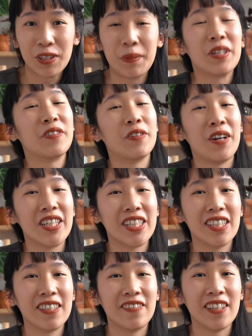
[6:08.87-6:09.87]
you so much for
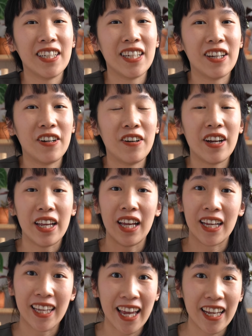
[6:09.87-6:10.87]
watching this video.
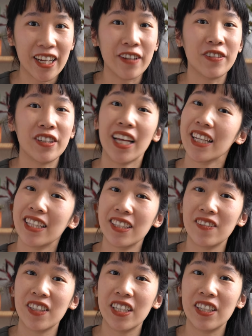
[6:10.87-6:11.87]
Again, if you like
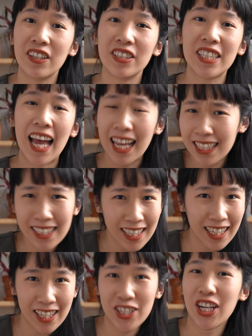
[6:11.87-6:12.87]
this video,
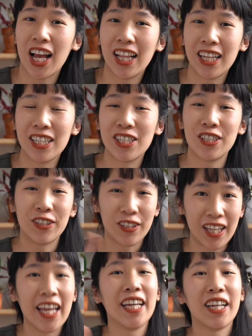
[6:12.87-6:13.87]
10-second challenge to
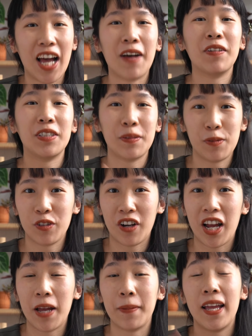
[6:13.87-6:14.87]
like, comment,
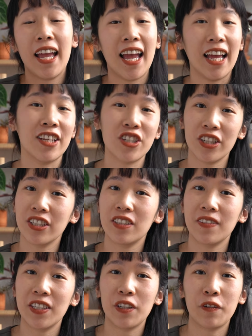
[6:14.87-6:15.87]
subscribe, and share
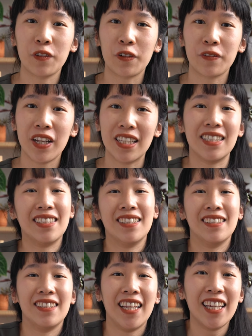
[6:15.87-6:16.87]
this video with your friends.
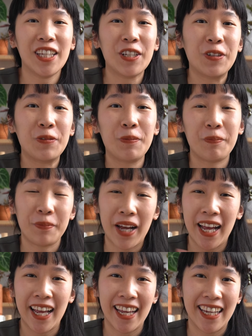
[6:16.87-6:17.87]
Thank you.
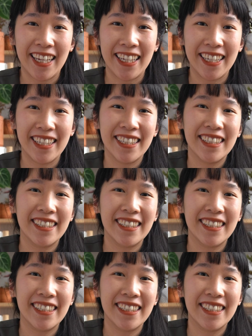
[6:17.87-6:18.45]
Bye.